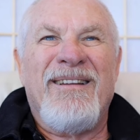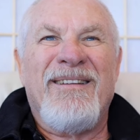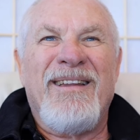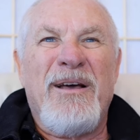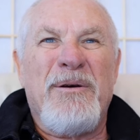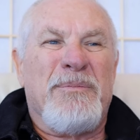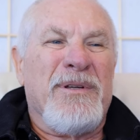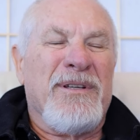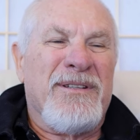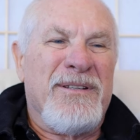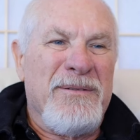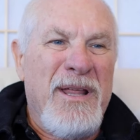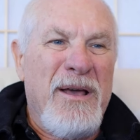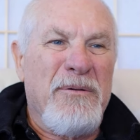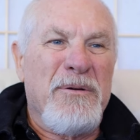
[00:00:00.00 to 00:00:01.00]
That
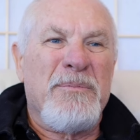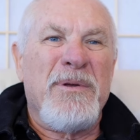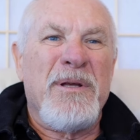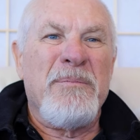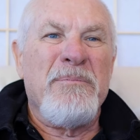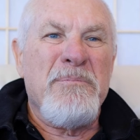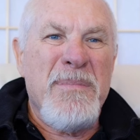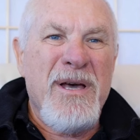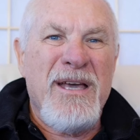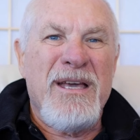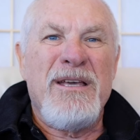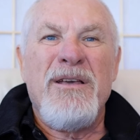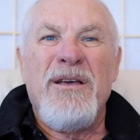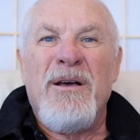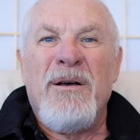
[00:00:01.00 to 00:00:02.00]
would be
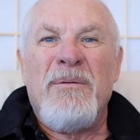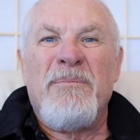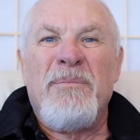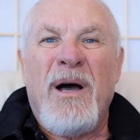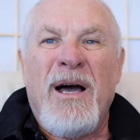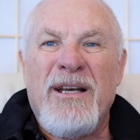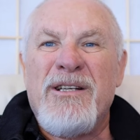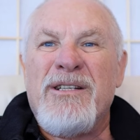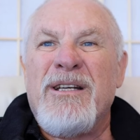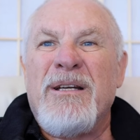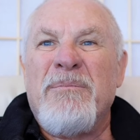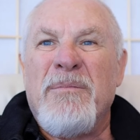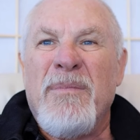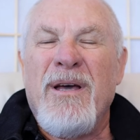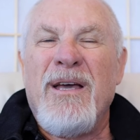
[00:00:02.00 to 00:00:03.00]
me
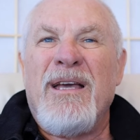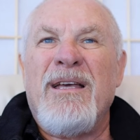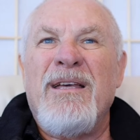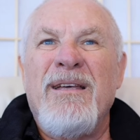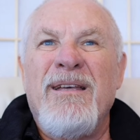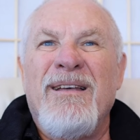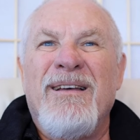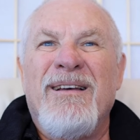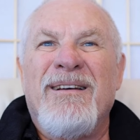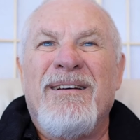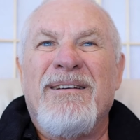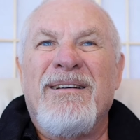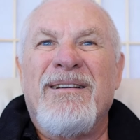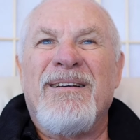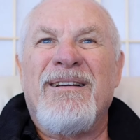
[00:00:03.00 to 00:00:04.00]
punishing me
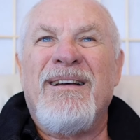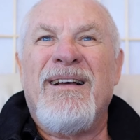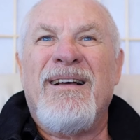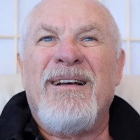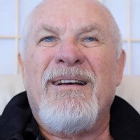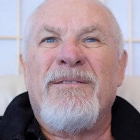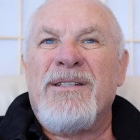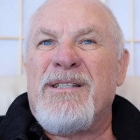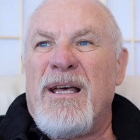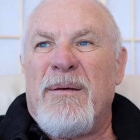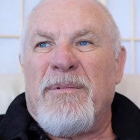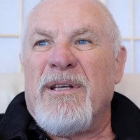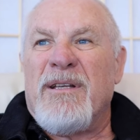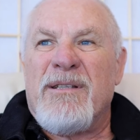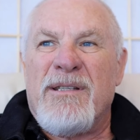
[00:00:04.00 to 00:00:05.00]
for
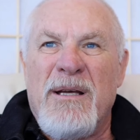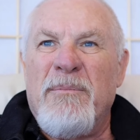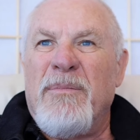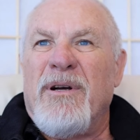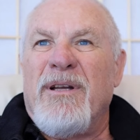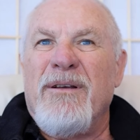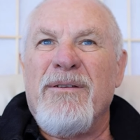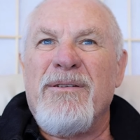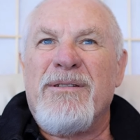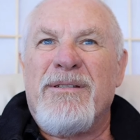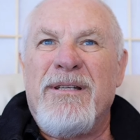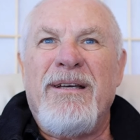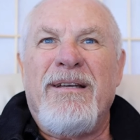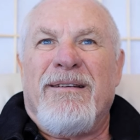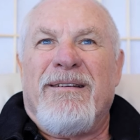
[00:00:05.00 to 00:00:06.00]
something somebody else
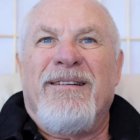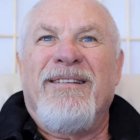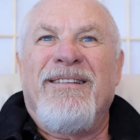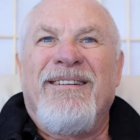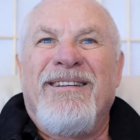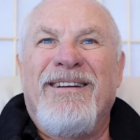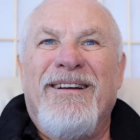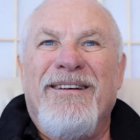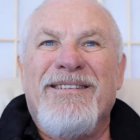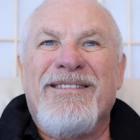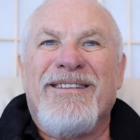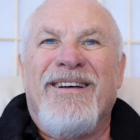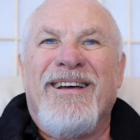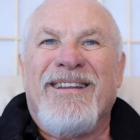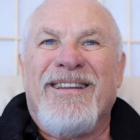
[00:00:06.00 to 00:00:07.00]
did. You know,
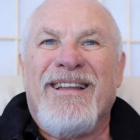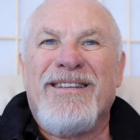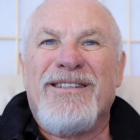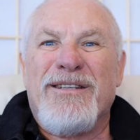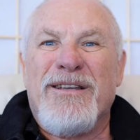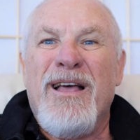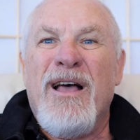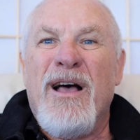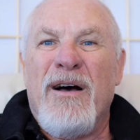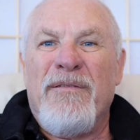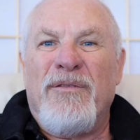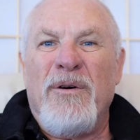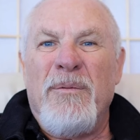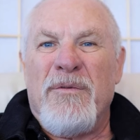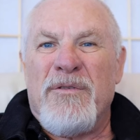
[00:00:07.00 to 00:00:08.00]
it's like there's a
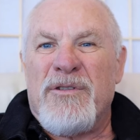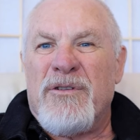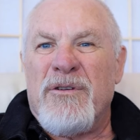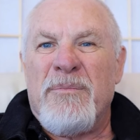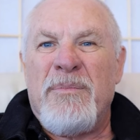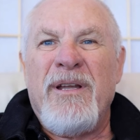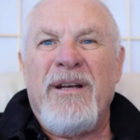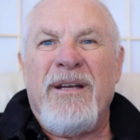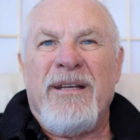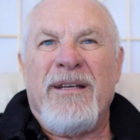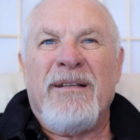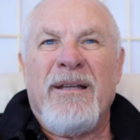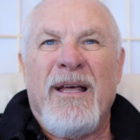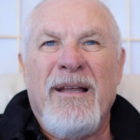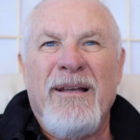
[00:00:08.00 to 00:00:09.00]
form of stupidity
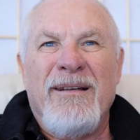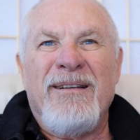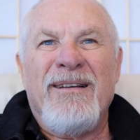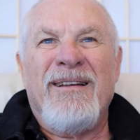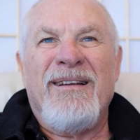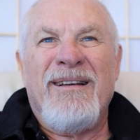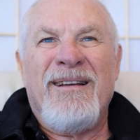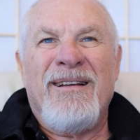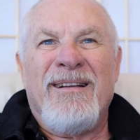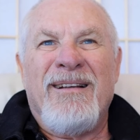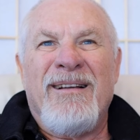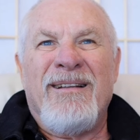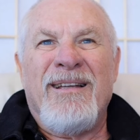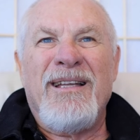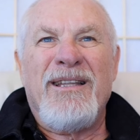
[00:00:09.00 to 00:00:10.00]
in that.
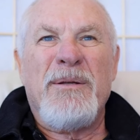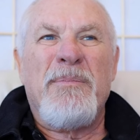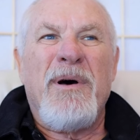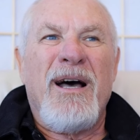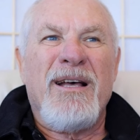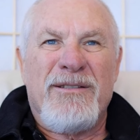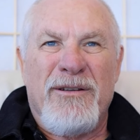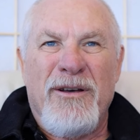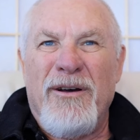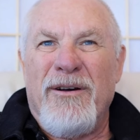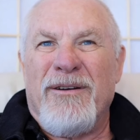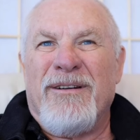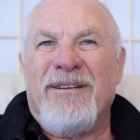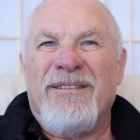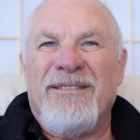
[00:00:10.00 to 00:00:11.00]
Let the past go.